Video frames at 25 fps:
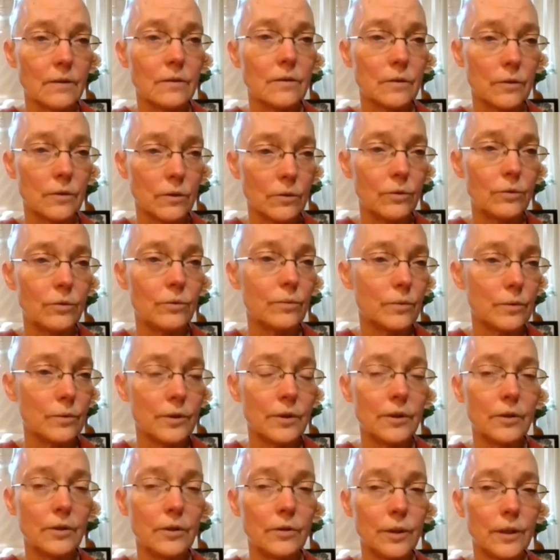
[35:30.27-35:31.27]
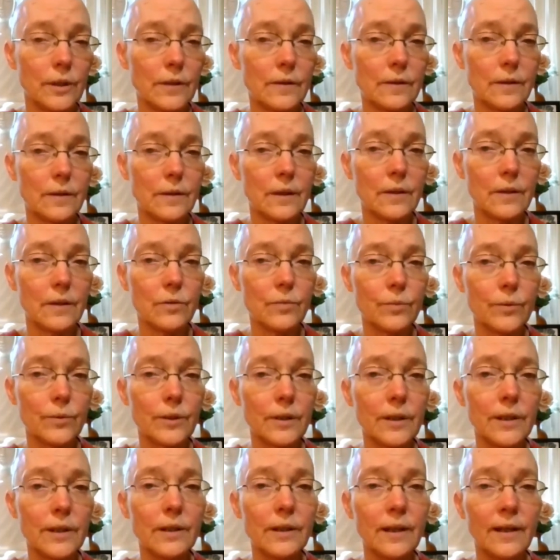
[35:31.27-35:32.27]
So, you know, it's
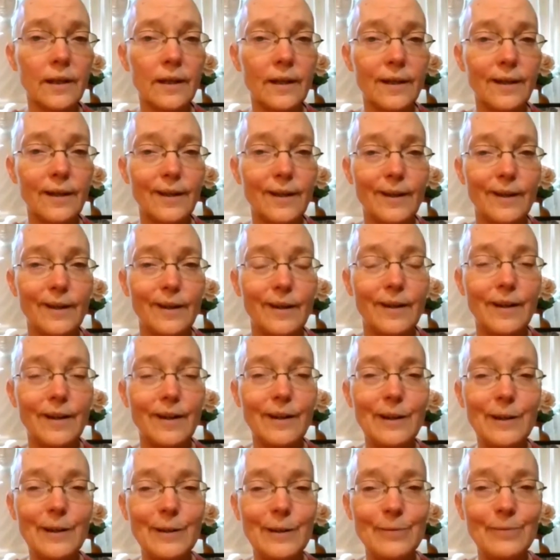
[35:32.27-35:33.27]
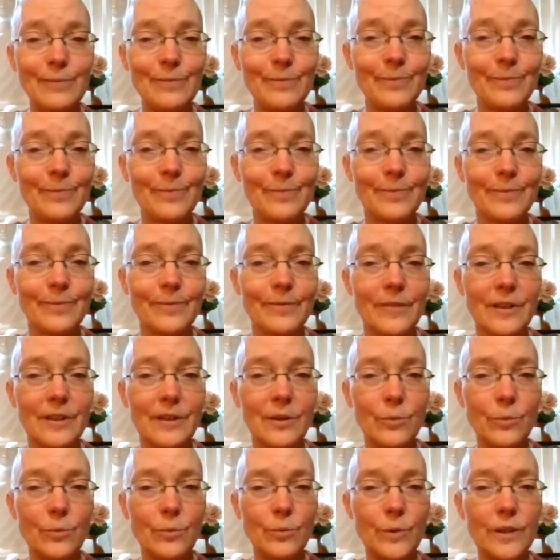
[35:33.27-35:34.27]
really,
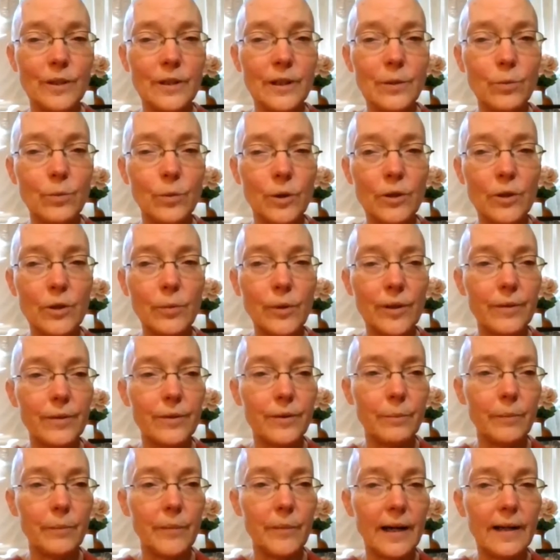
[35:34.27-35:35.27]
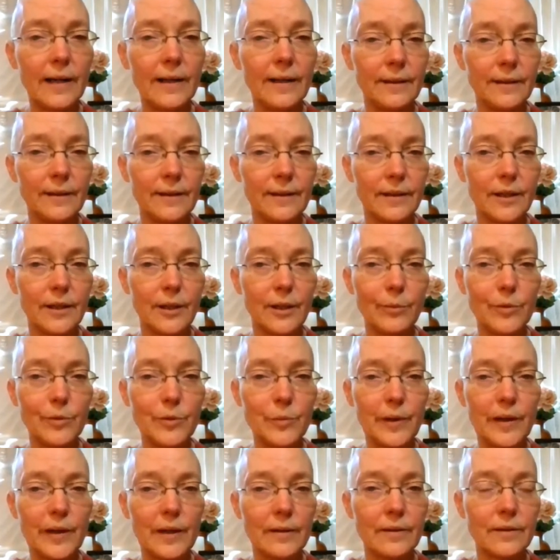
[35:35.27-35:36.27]
really work with the mind. It
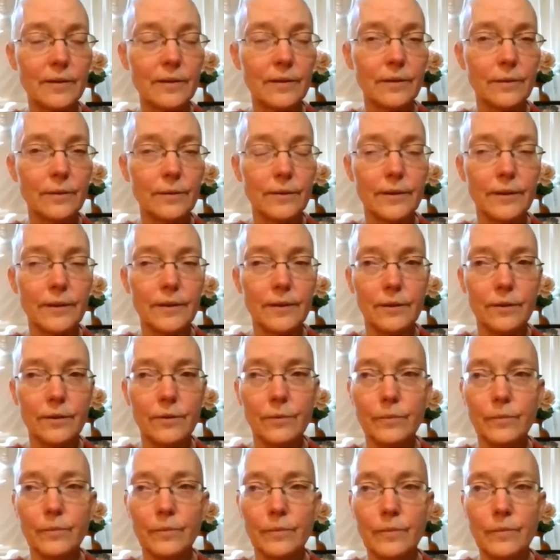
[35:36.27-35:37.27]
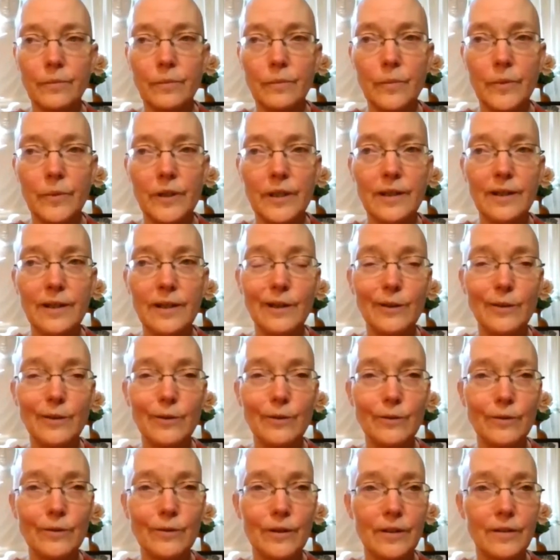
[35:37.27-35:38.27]
comes back to, you know, me
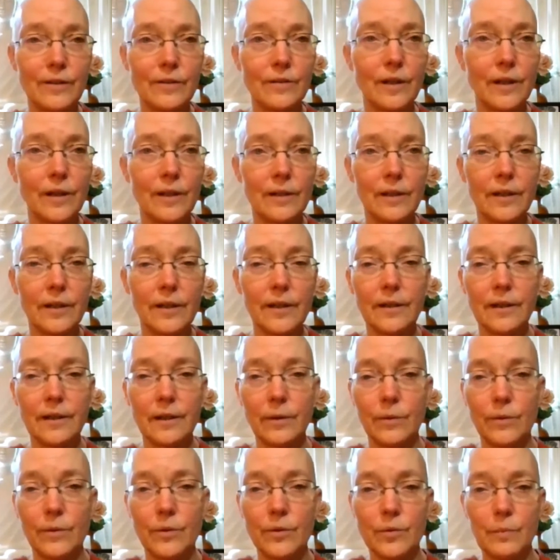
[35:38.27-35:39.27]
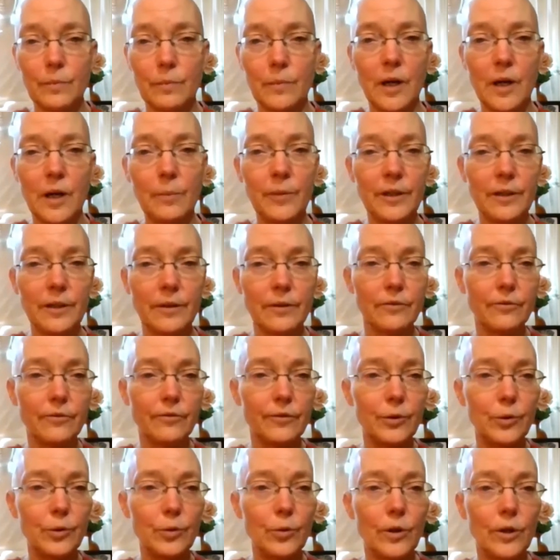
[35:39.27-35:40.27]
in Thailand, I was mopping the
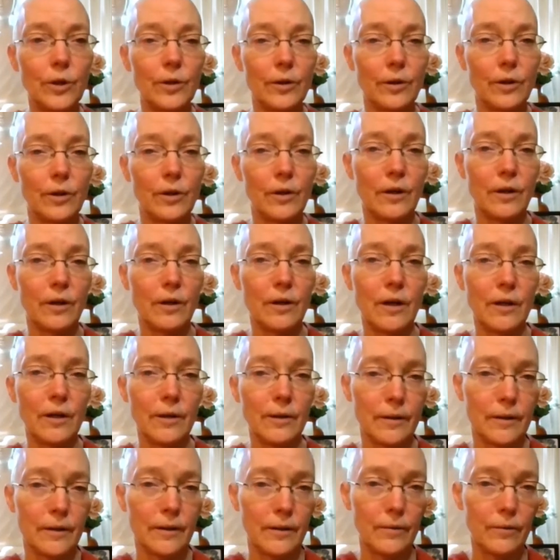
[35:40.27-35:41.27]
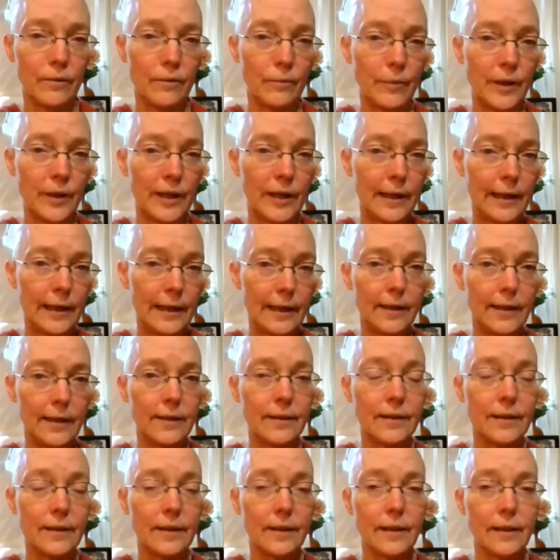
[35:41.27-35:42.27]
floor on by
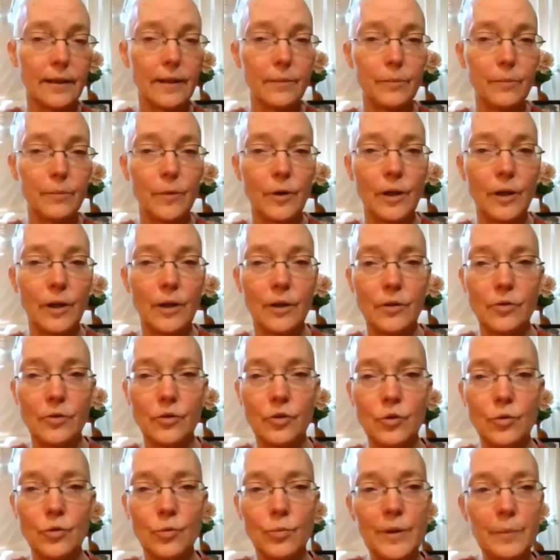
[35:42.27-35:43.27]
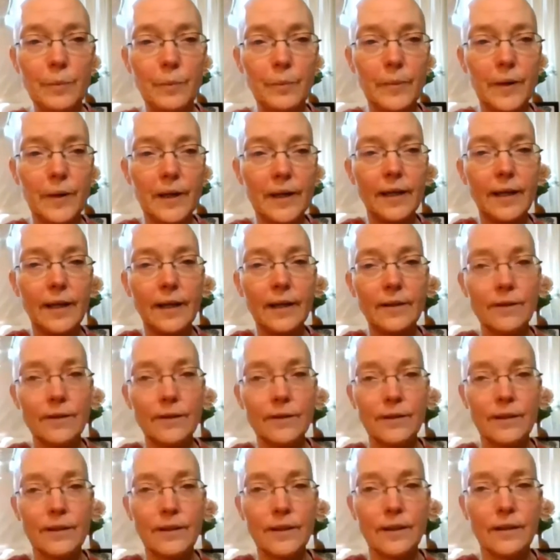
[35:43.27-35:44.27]
hand, and I sweep my
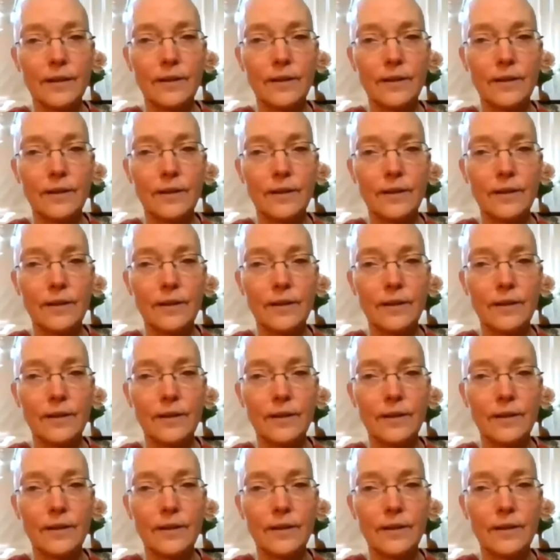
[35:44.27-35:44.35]
hand